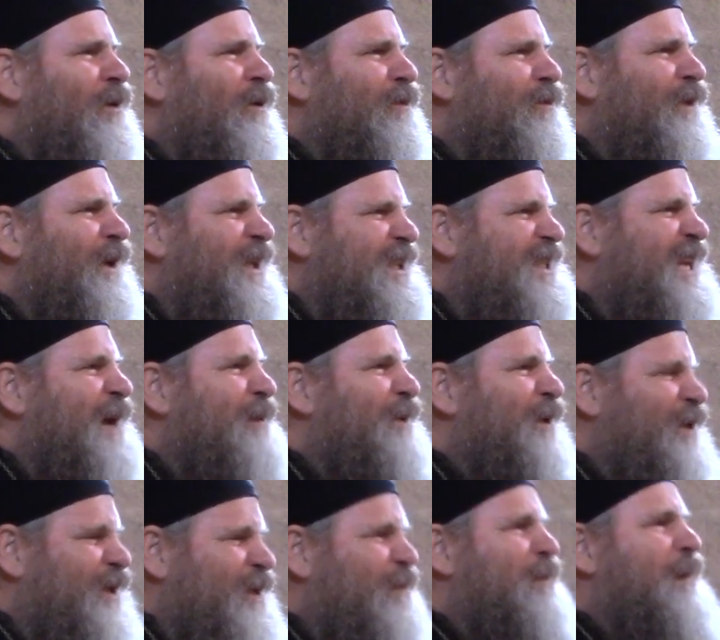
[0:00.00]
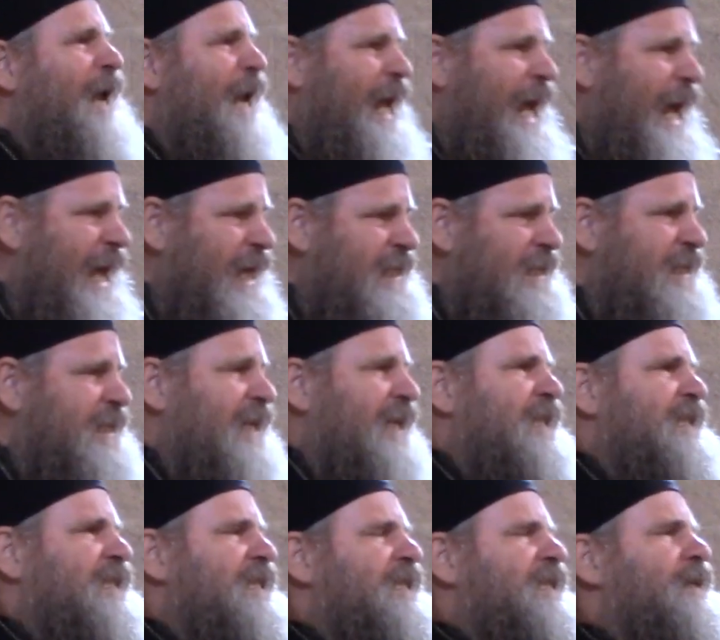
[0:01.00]
for example, the
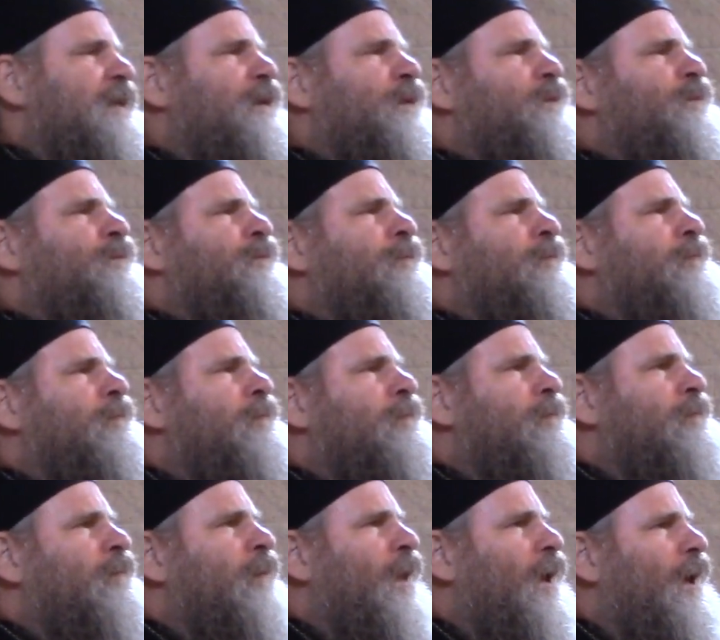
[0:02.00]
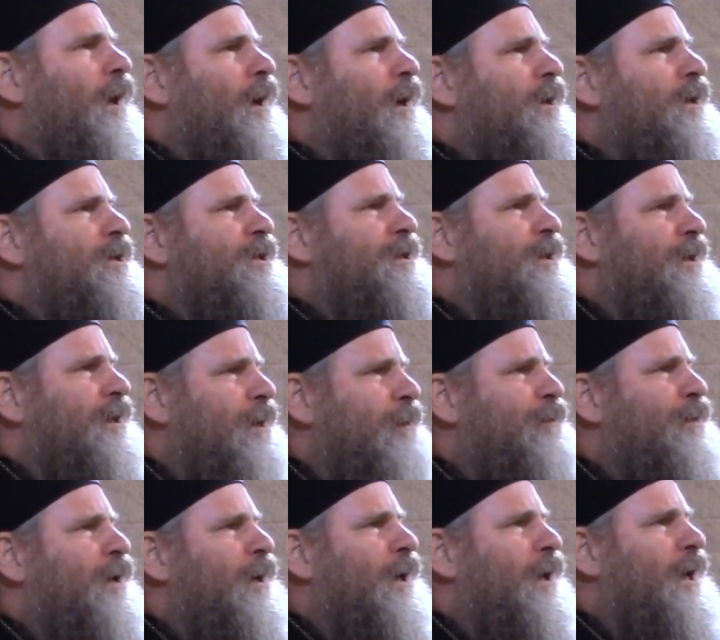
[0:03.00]
monastics
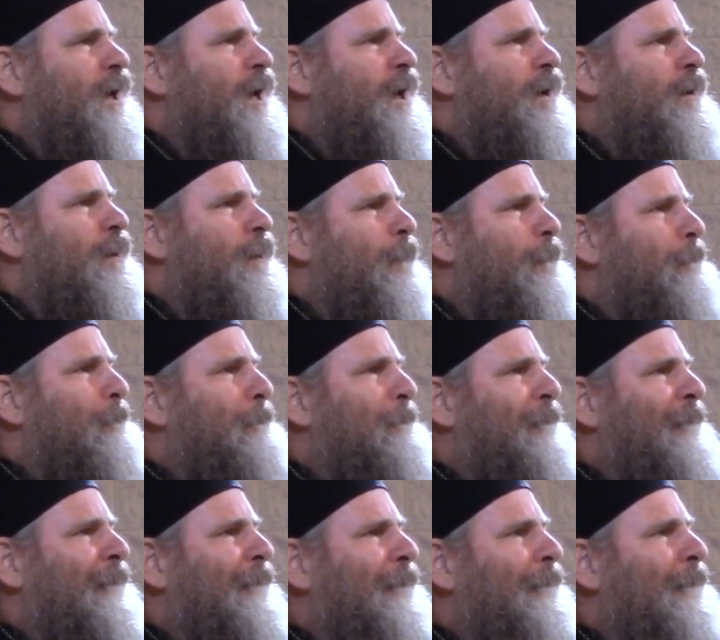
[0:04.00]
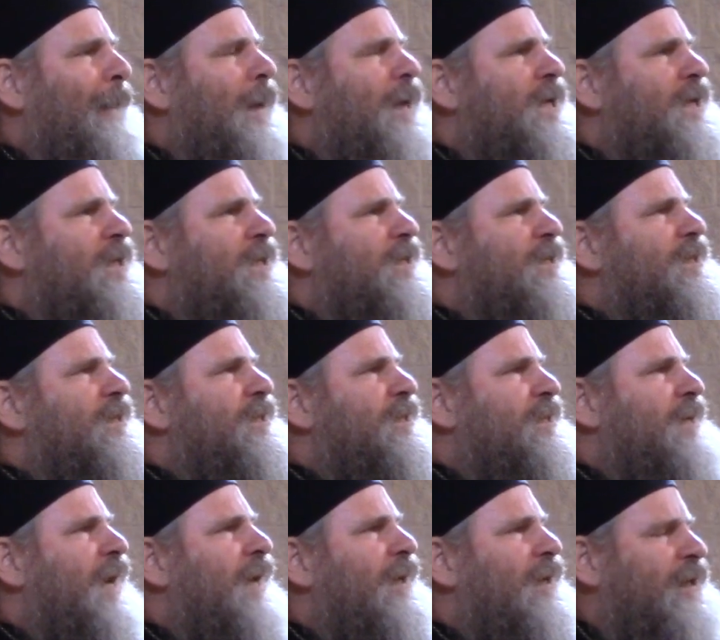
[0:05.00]
deliberately
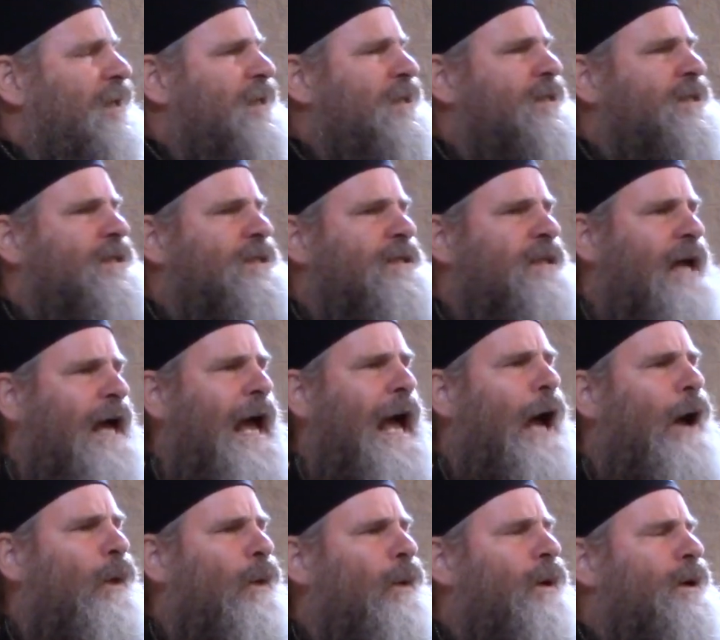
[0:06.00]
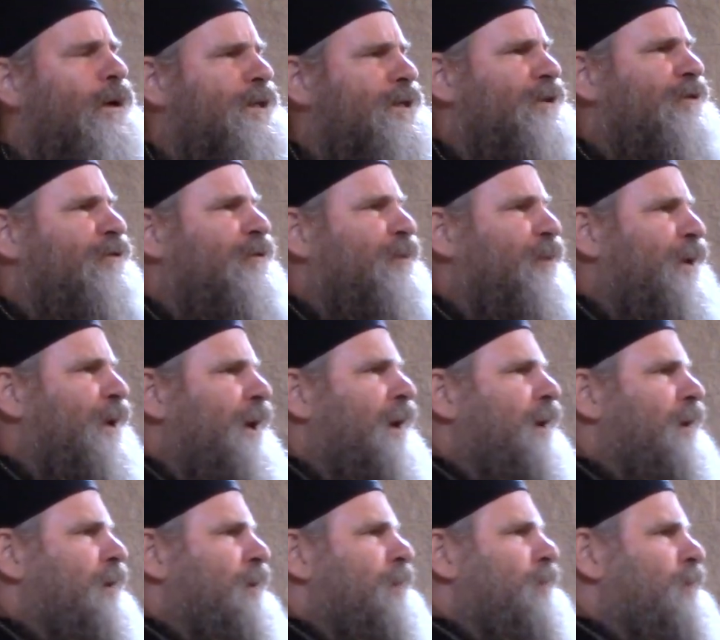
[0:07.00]
set this hours of
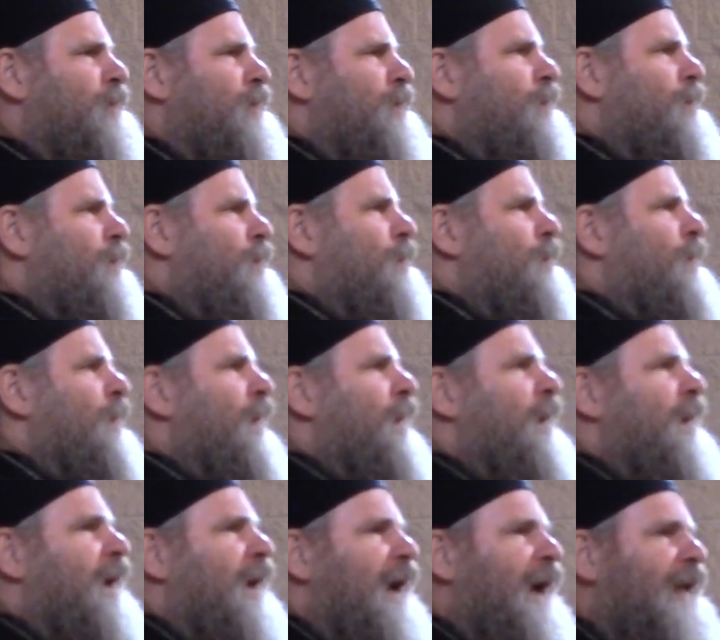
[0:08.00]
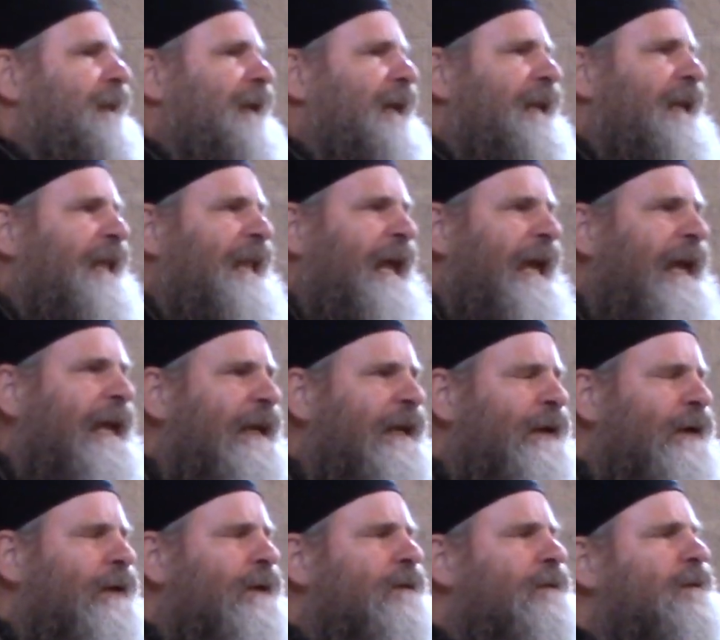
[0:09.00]
prayer. And then
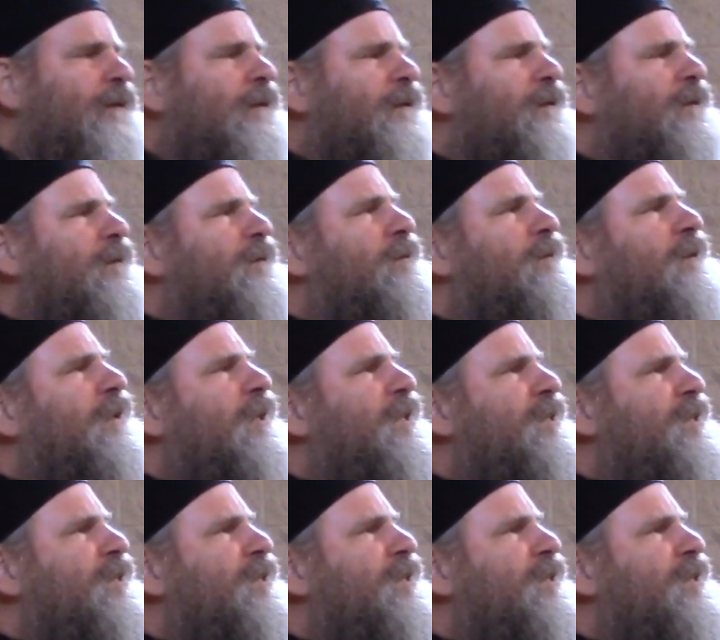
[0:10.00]
later, in